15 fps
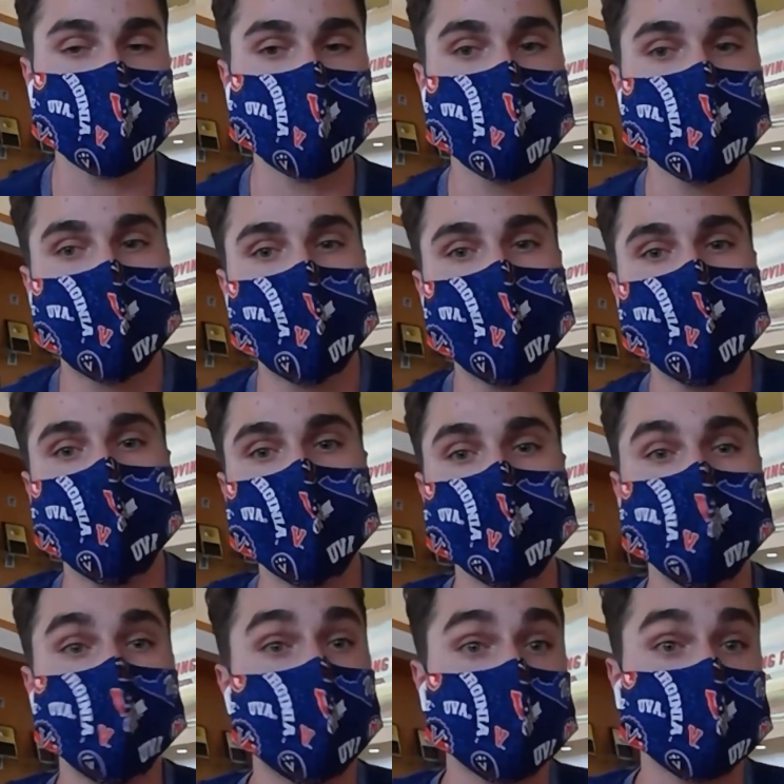So
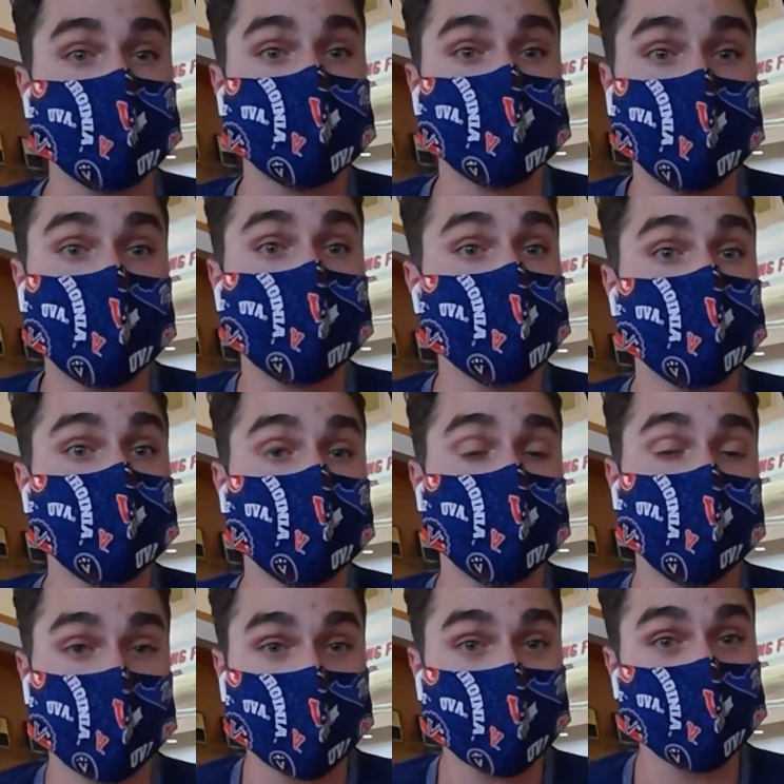you guys are
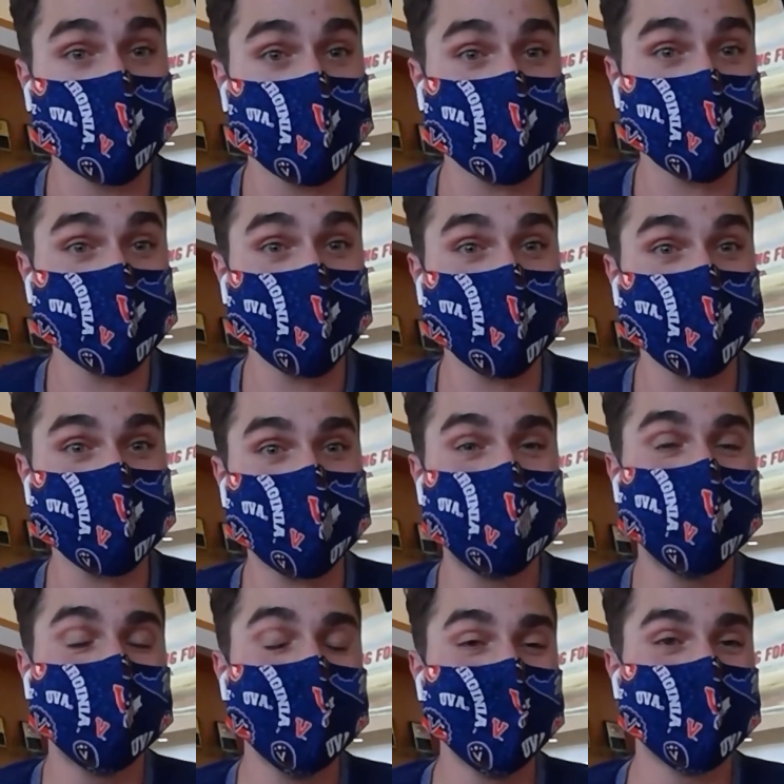definitely worth more than that.
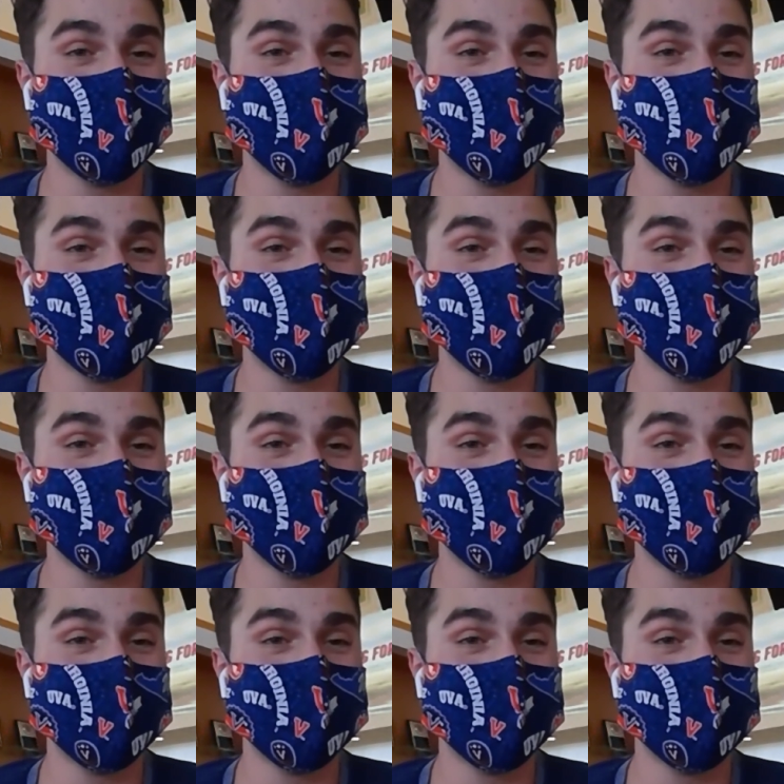